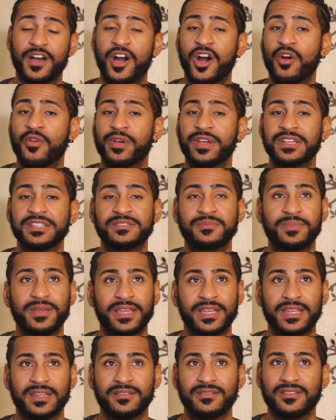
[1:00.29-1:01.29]
always
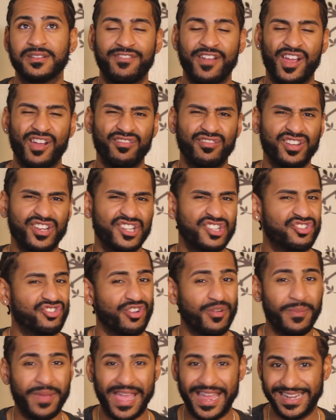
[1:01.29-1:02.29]
been very
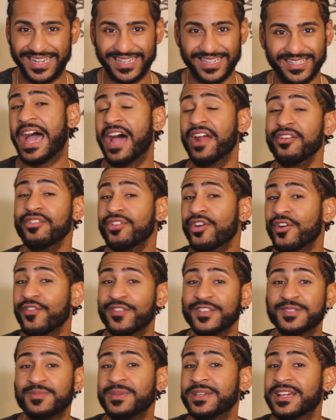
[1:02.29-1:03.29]
dramatic. I don't know
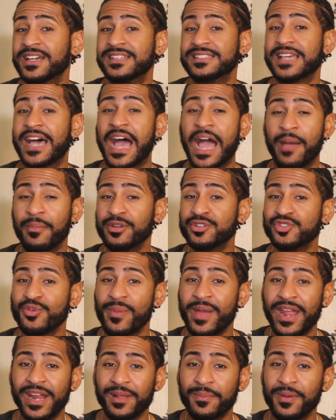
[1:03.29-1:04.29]
if it's because I'm a
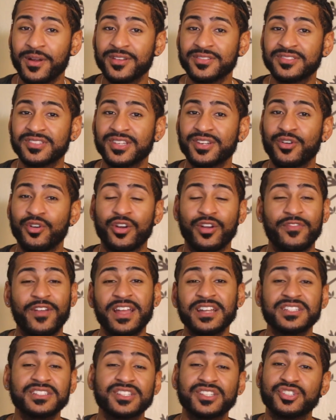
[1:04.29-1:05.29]
dramatic person or if
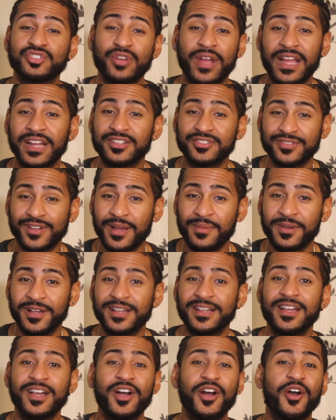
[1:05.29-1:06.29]
I just attract
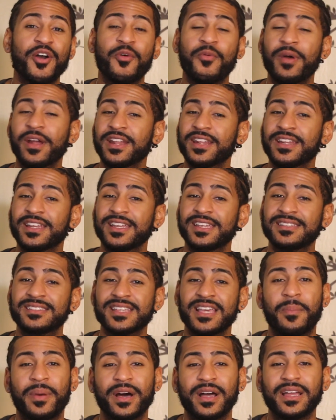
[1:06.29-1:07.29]
drama or what it is,
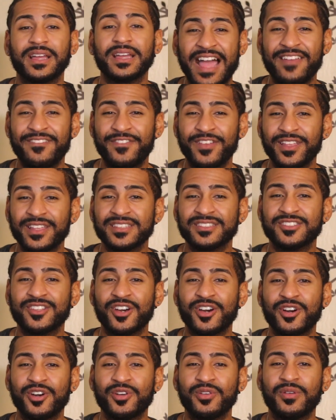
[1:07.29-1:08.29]
but I feel as
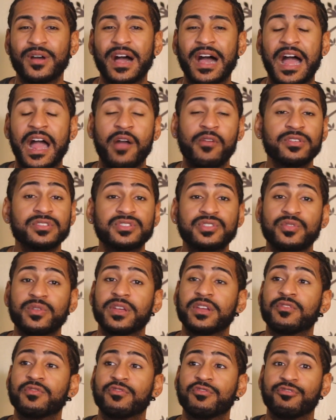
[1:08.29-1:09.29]
though I was
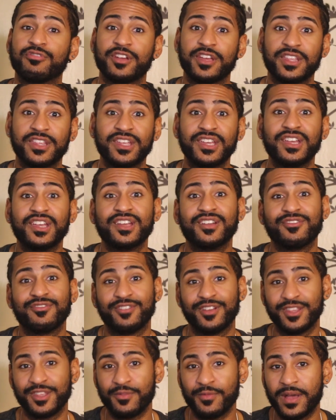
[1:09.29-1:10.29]
doing really,
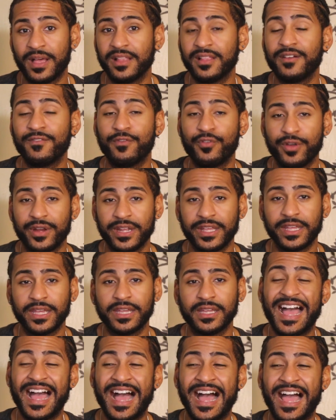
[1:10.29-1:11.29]
really well avoiding
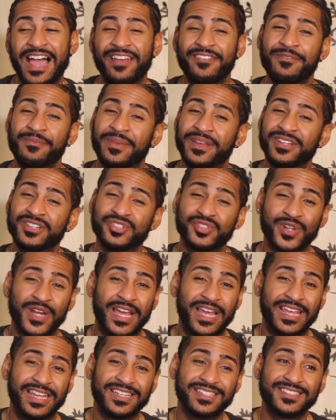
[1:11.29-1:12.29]
it. I've been
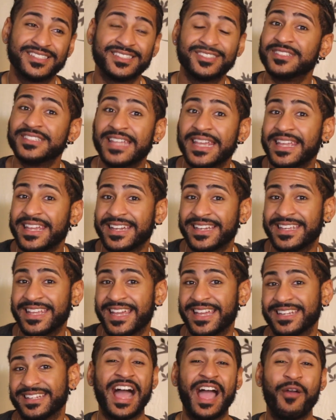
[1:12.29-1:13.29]
trying to date
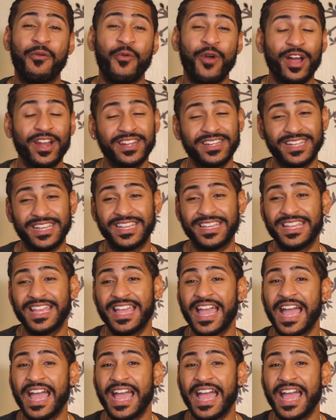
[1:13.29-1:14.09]
again. I want to date.